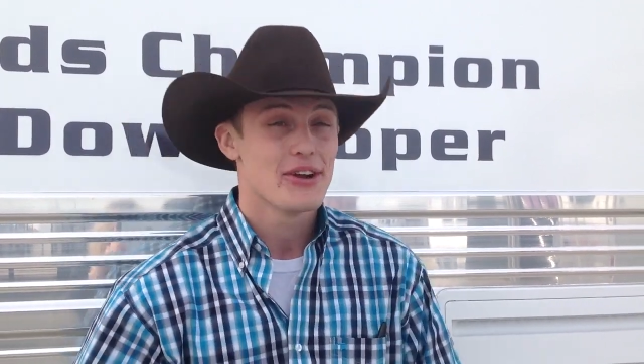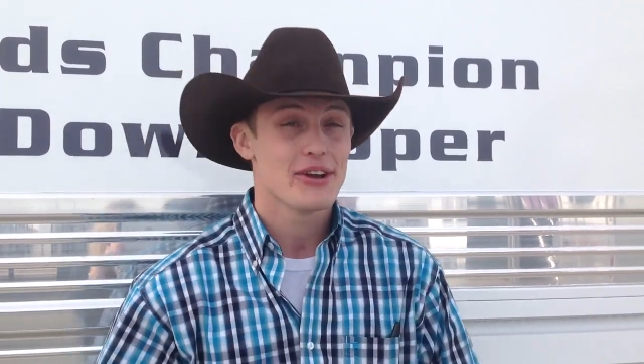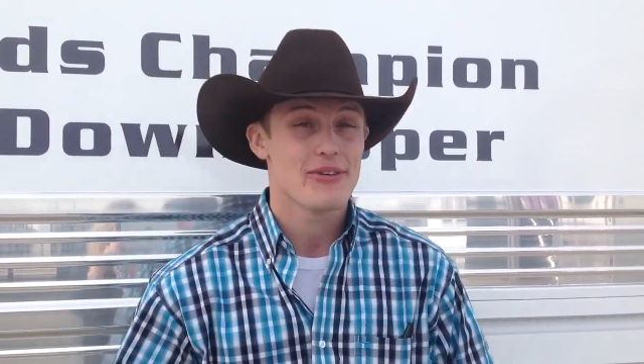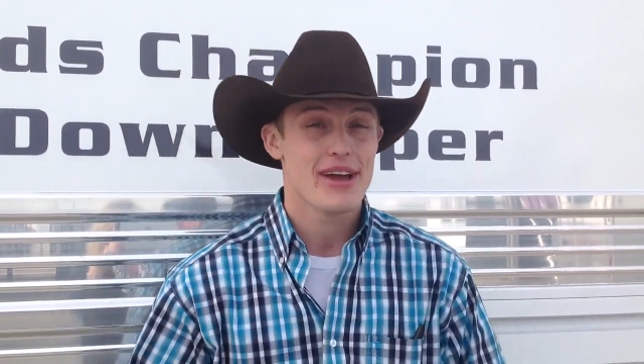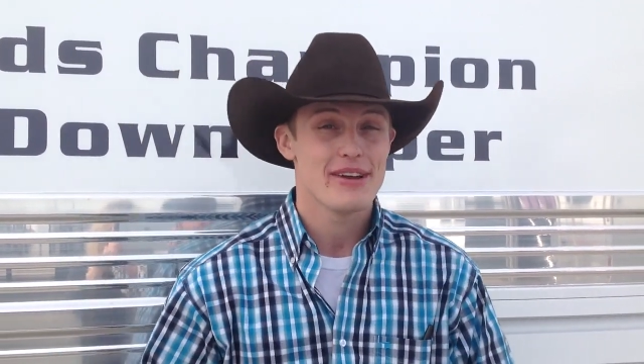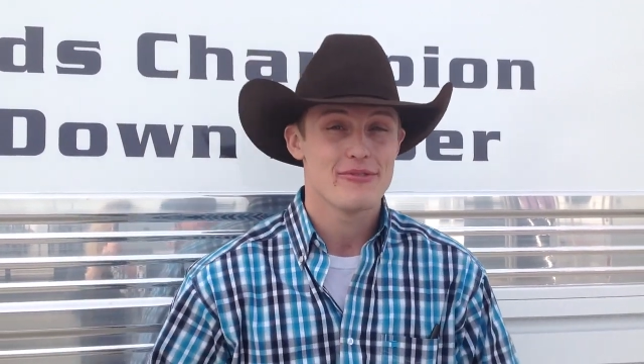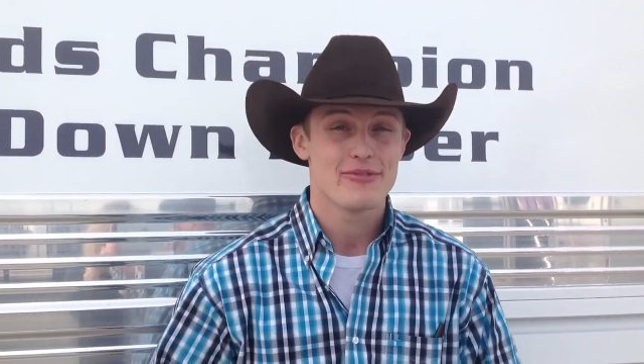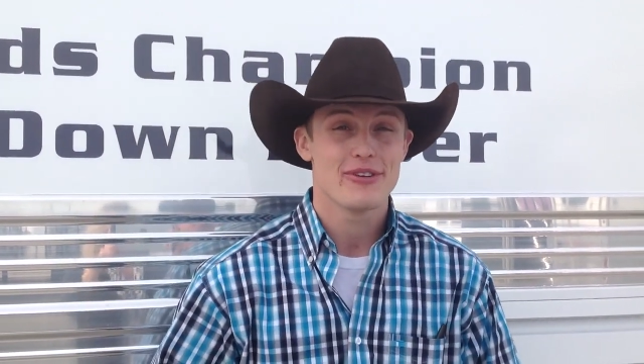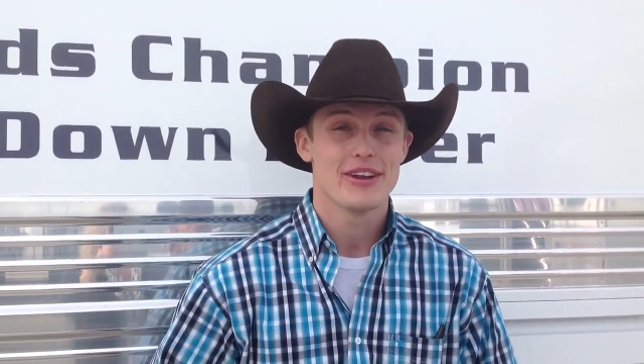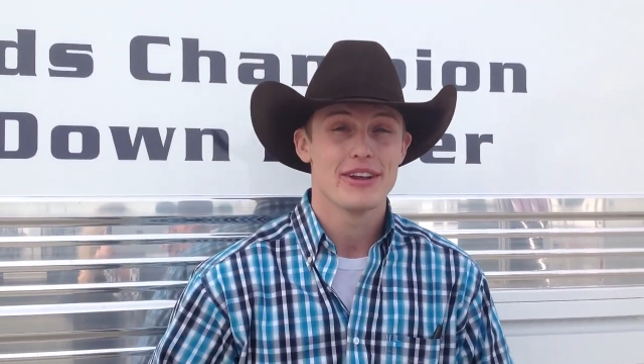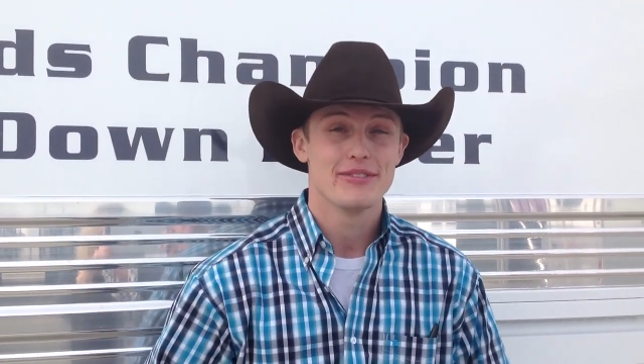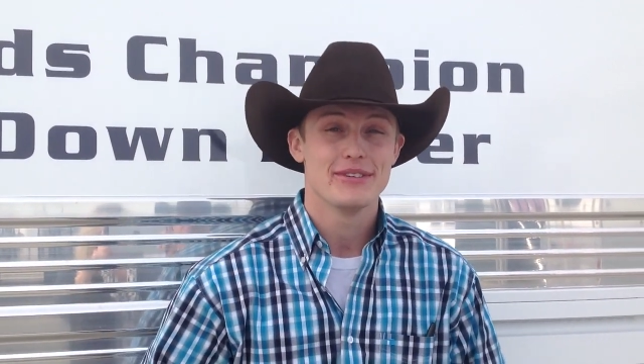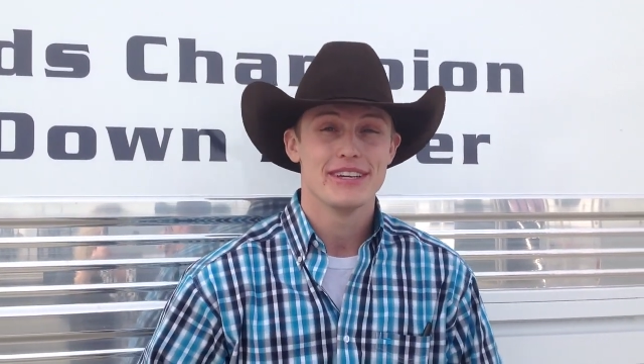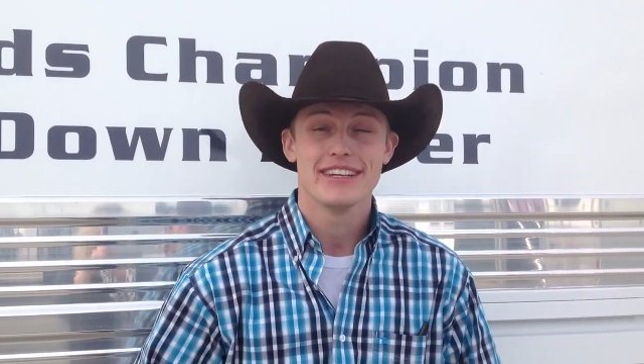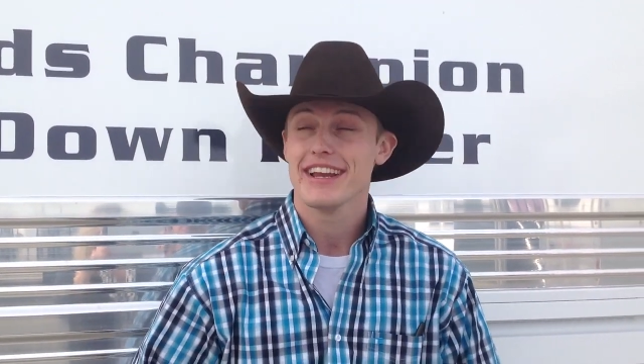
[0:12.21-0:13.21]
right in
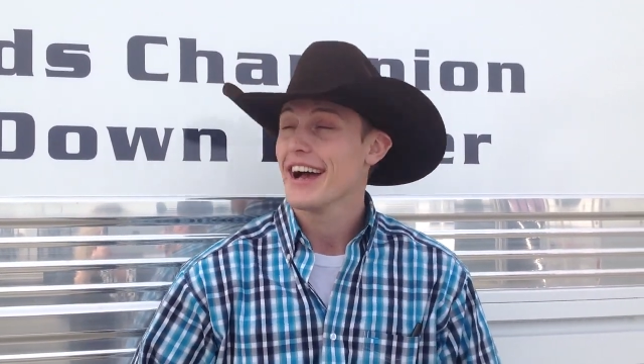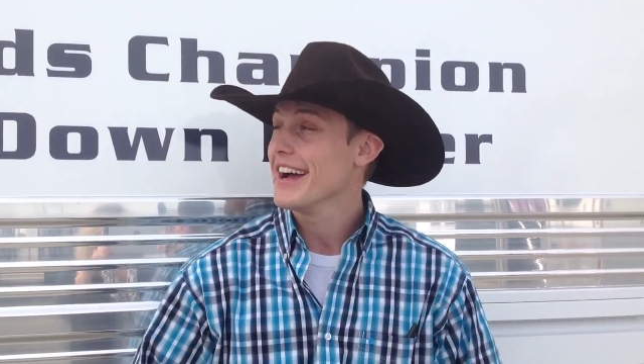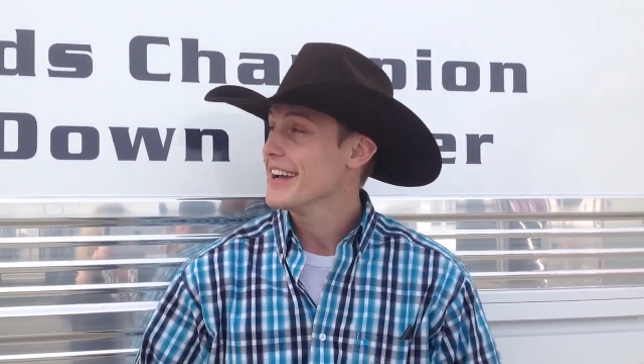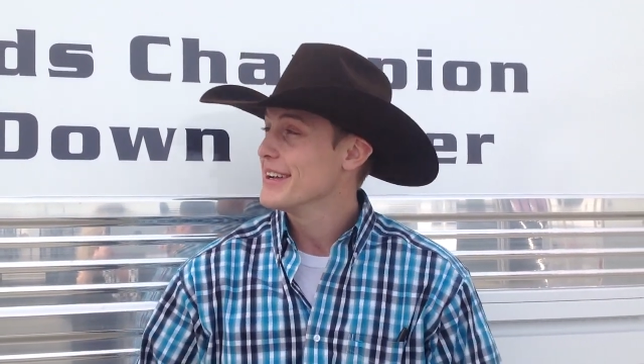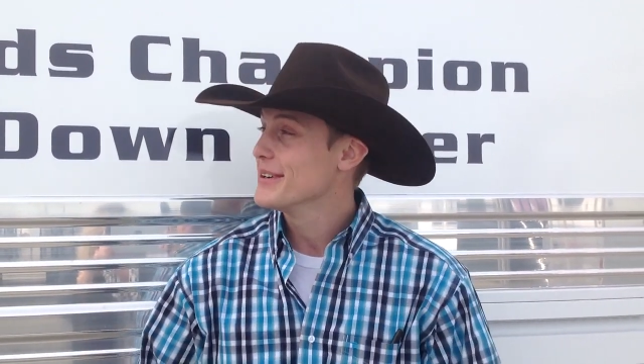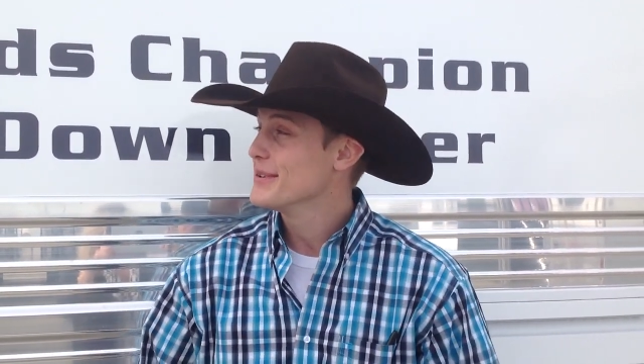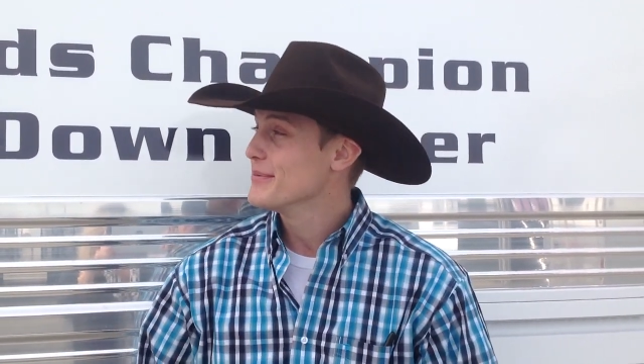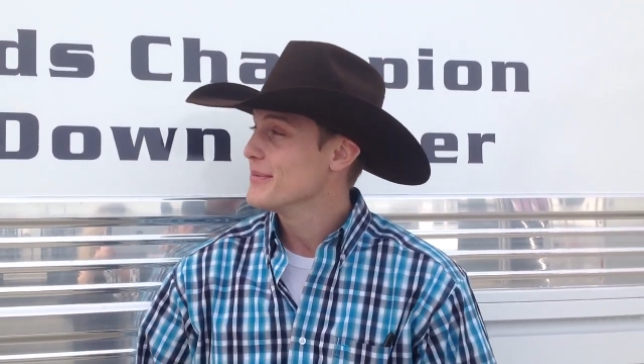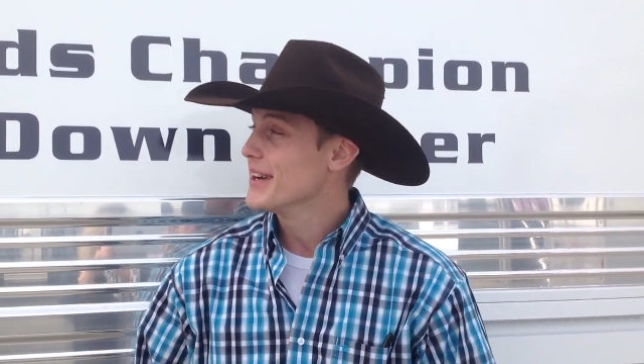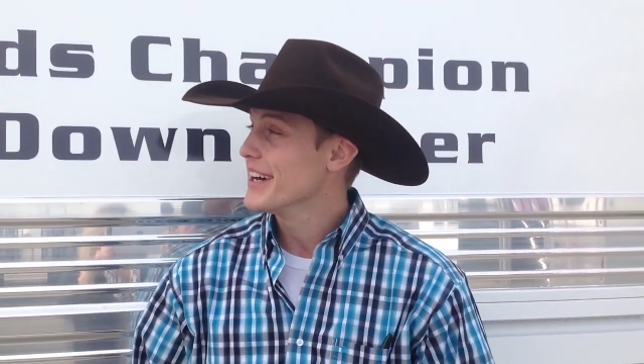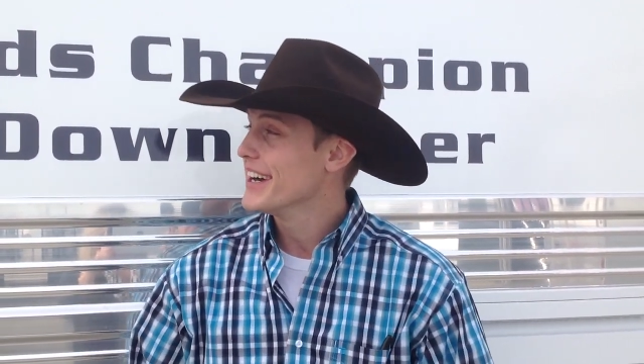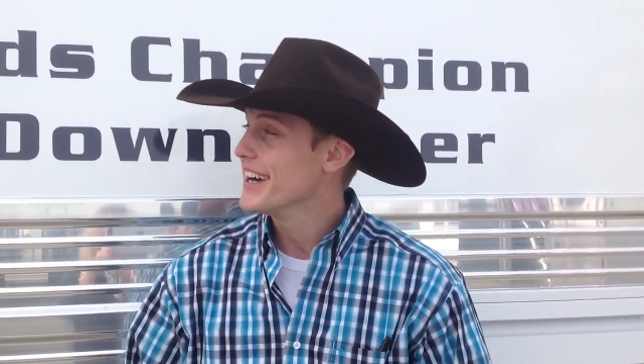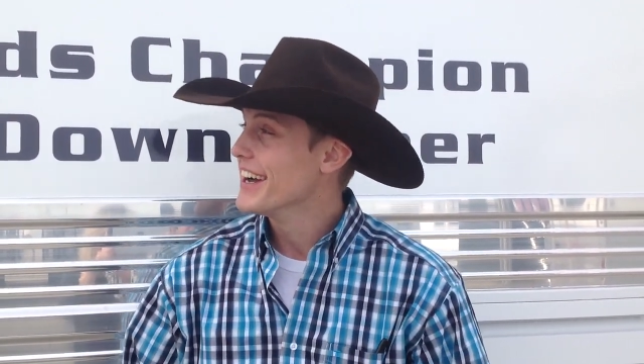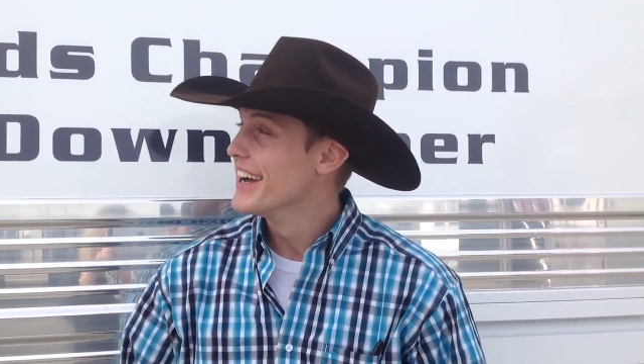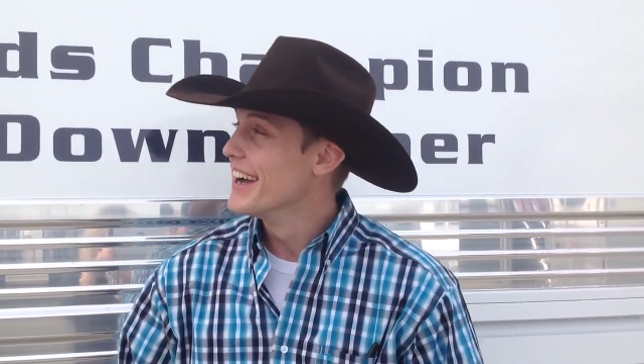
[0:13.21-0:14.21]
front of it.
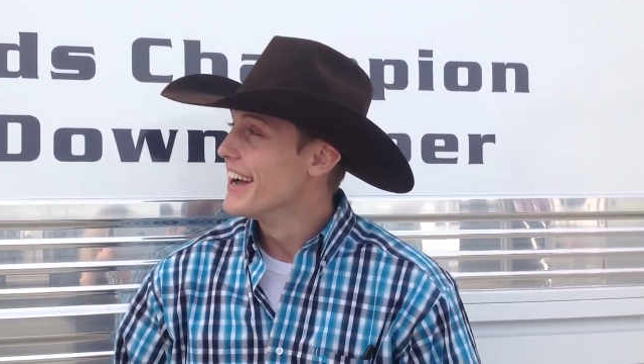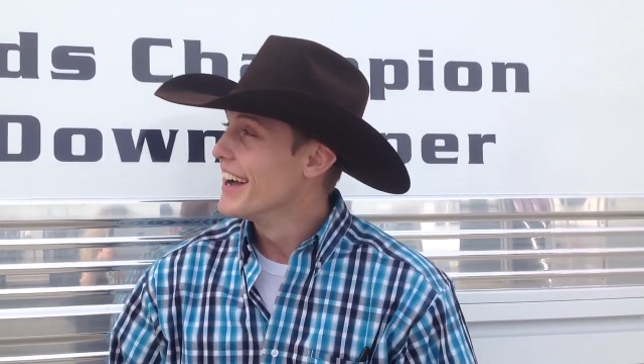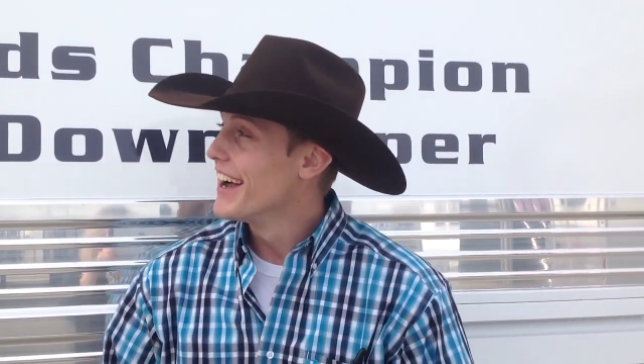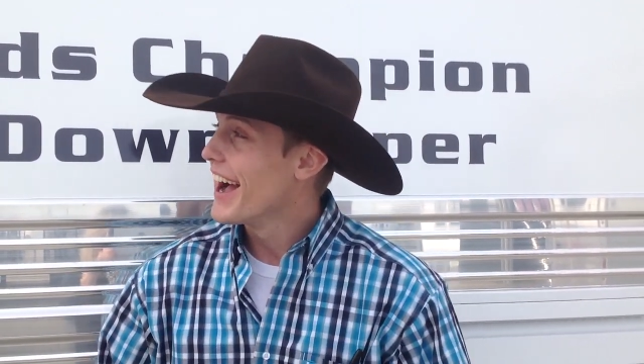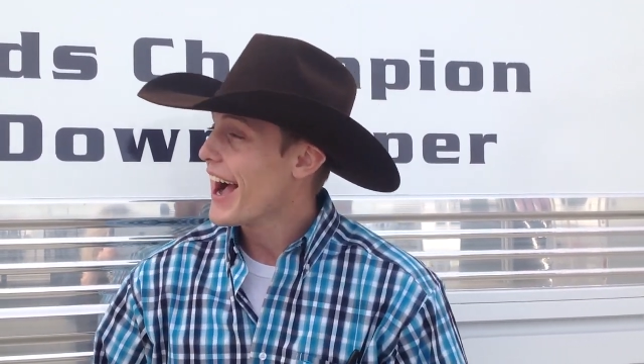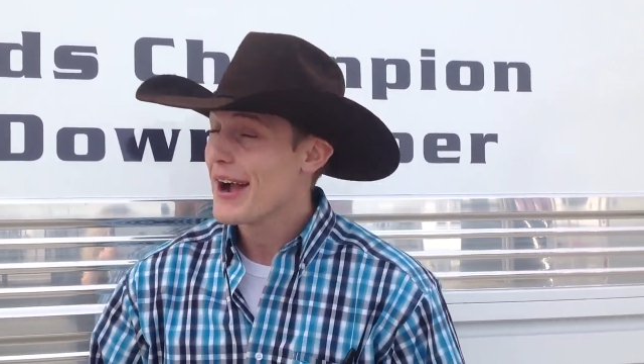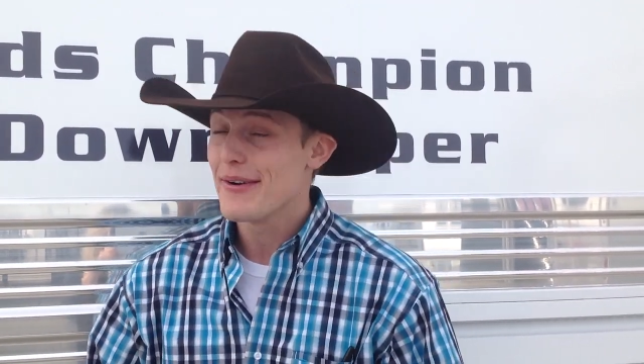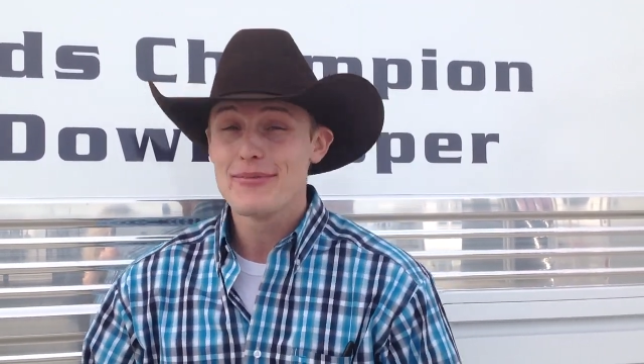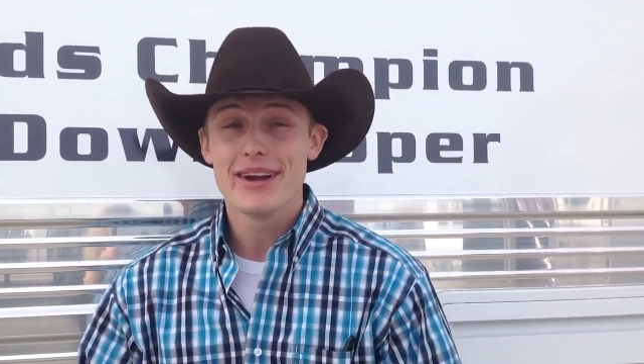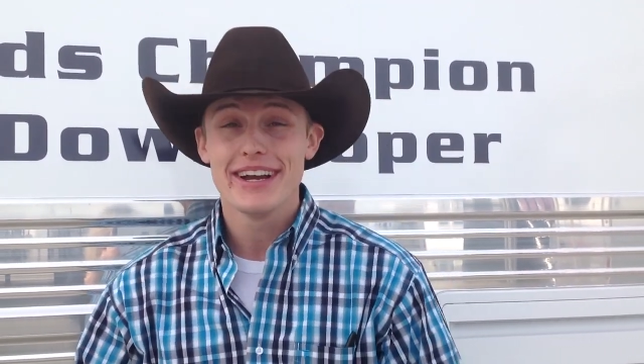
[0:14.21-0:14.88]
I'm